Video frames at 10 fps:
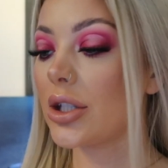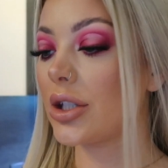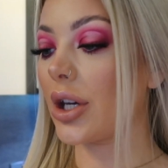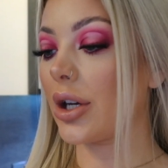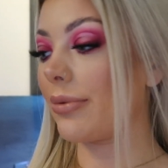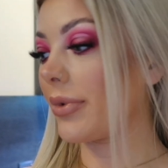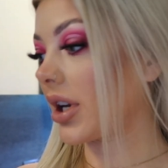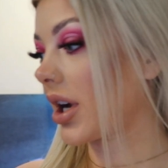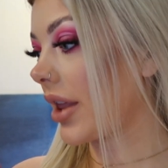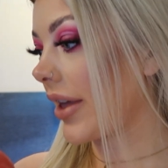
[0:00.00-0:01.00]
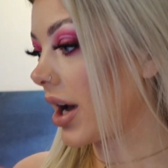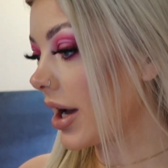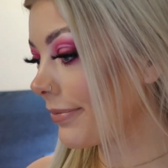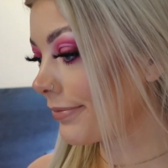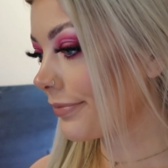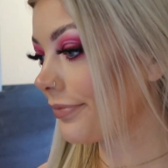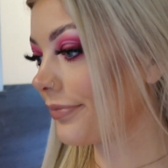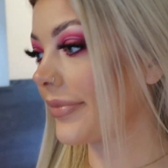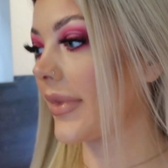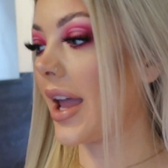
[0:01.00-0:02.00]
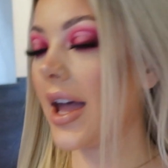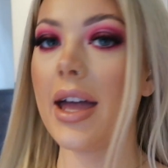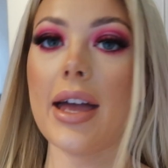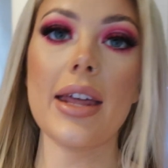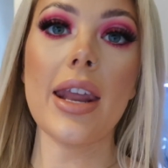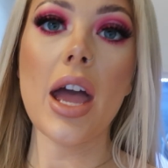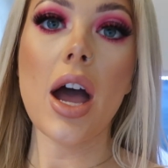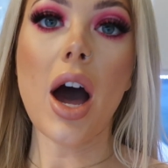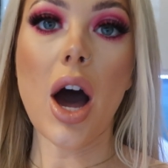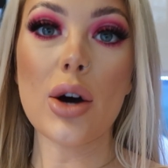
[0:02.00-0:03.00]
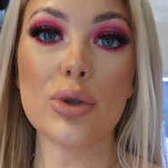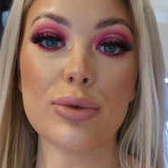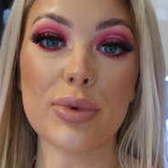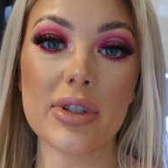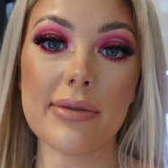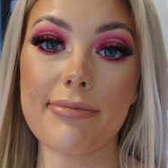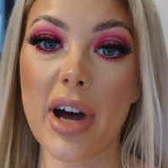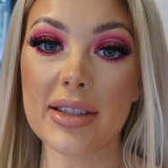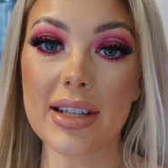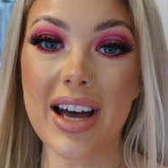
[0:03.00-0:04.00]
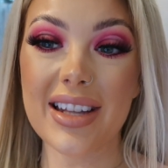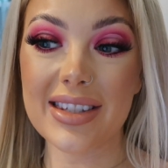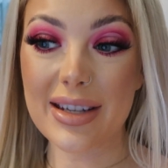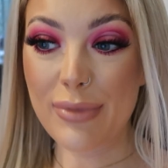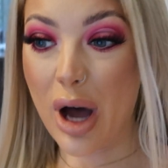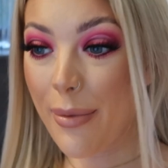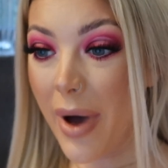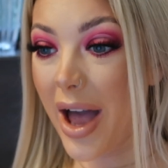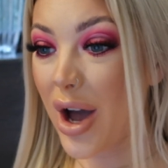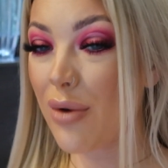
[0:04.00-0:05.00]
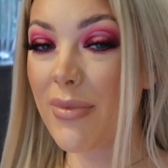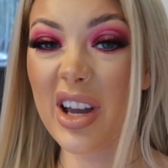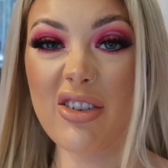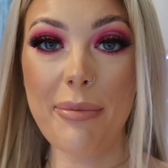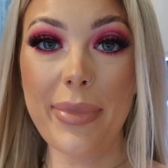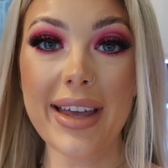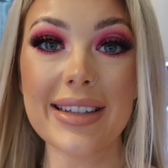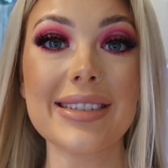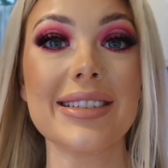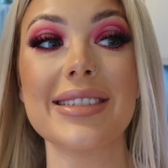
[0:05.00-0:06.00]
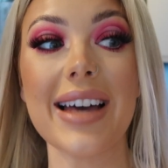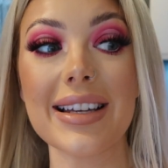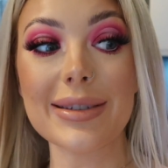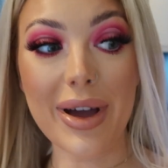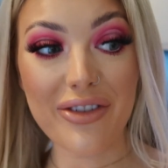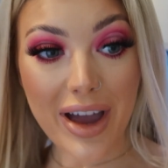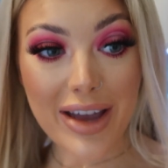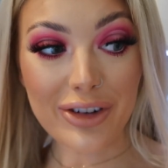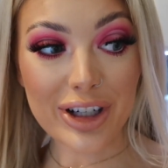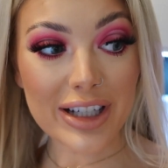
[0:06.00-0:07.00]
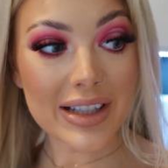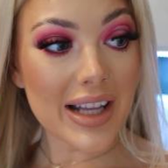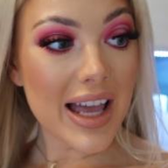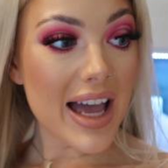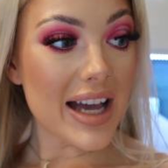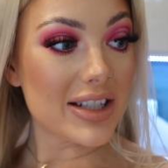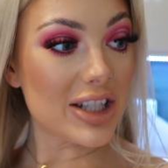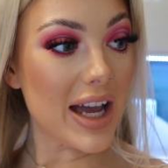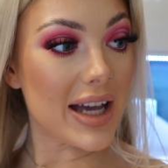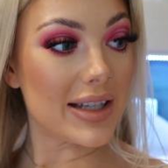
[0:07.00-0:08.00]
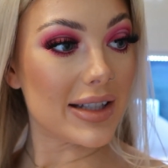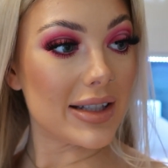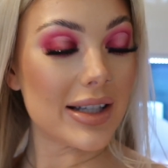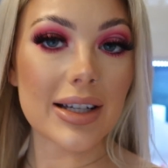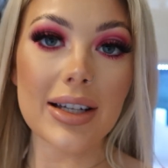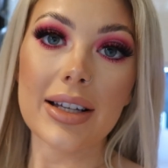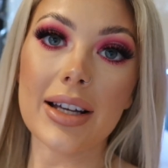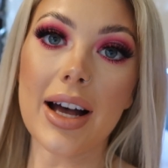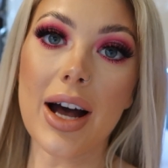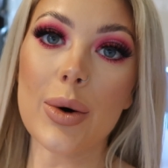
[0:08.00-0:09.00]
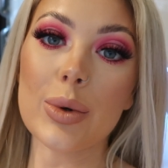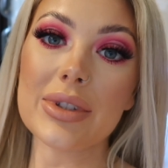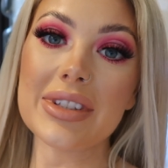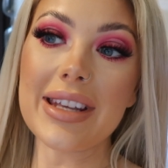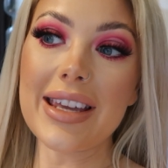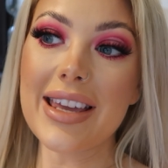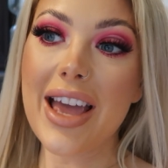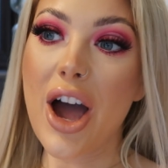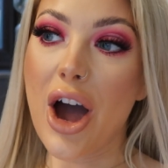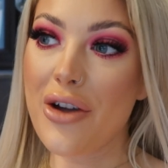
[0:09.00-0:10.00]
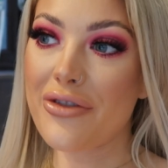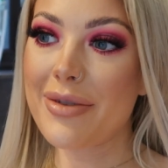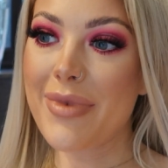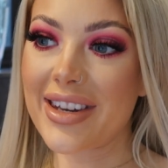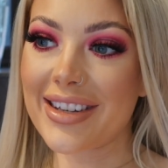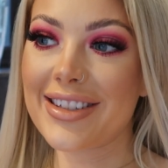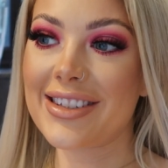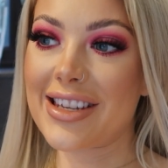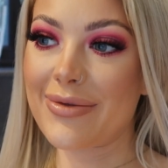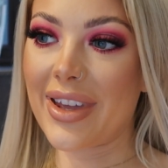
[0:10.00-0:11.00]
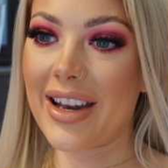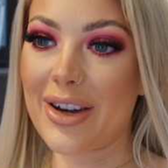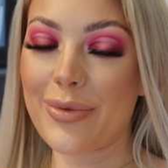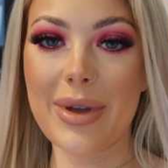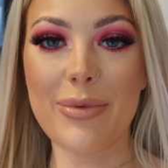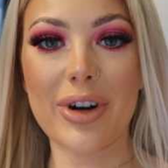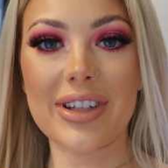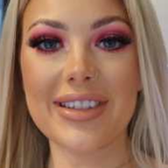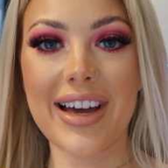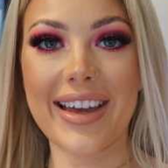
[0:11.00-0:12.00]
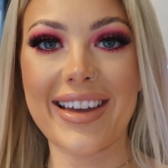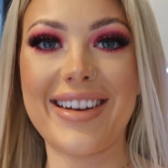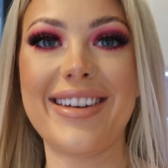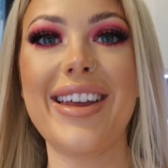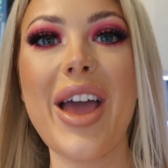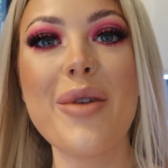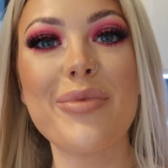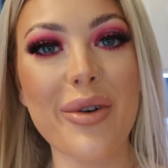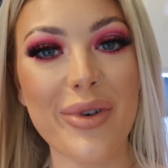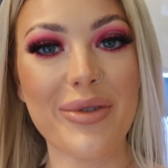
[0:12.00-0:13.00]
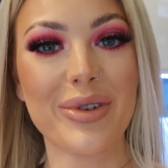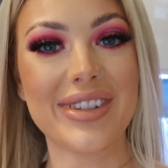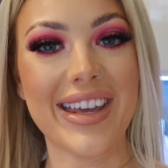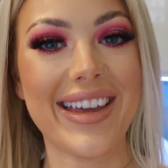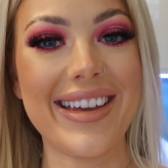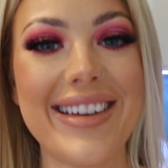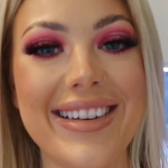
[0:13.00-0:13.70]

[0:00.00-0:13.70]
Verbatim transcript: So I'm going to cut that up, and I'll just put some butter and some Marmite on my crumpets, because that is my favourite. And yeah, I will see. Hopefully my dinner is going to be a little bit more exciting, but we will see.